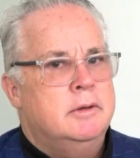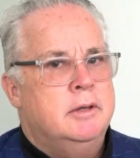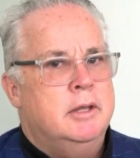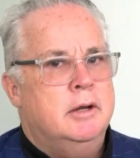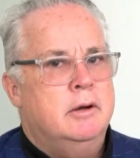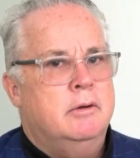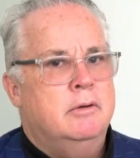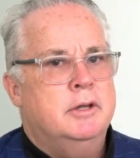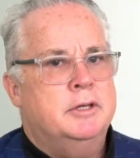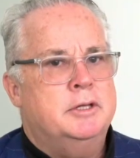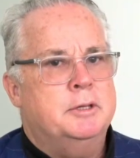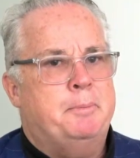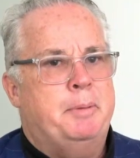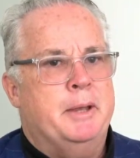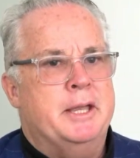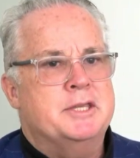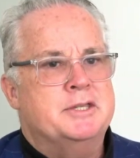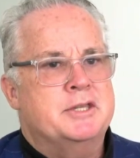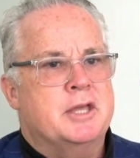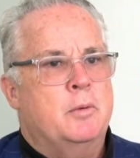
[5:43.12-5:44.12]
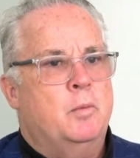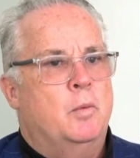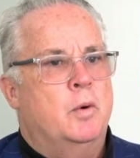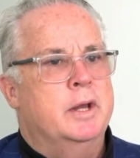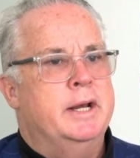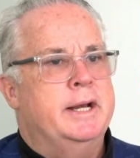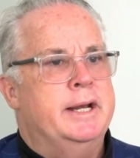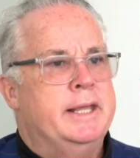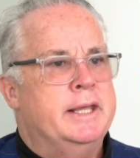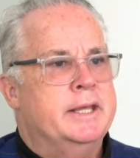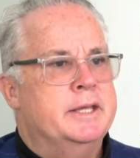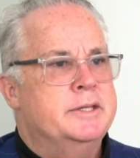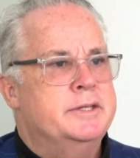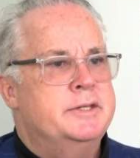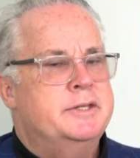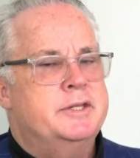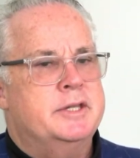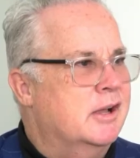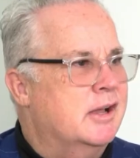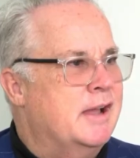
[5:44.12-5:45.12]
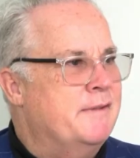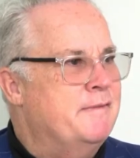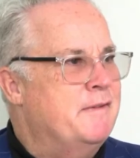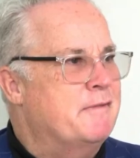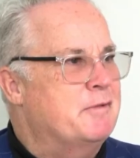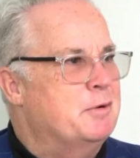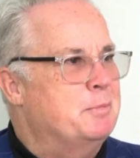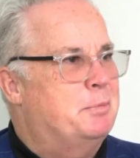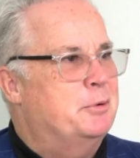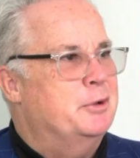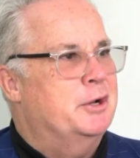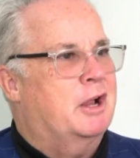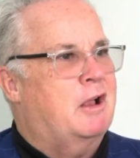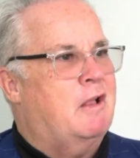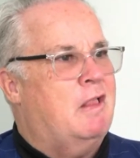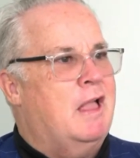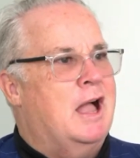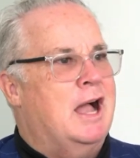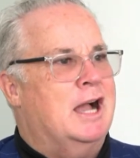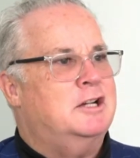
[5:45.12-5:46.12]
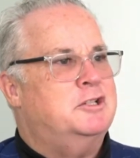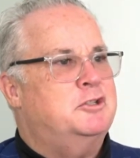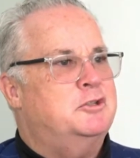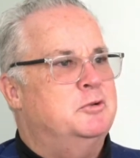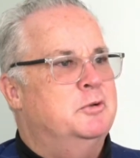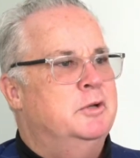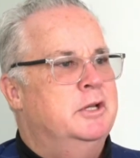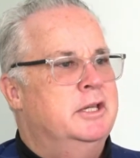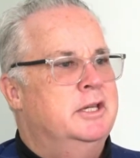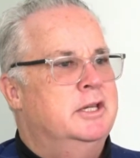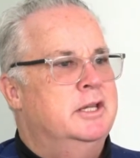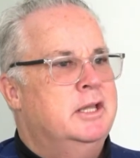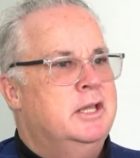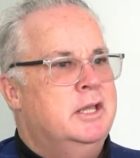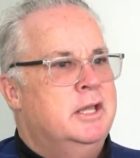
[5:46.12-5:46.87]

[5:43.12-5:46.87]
You know, it depends on what it is. I've never put a clock to mm-hmm. it.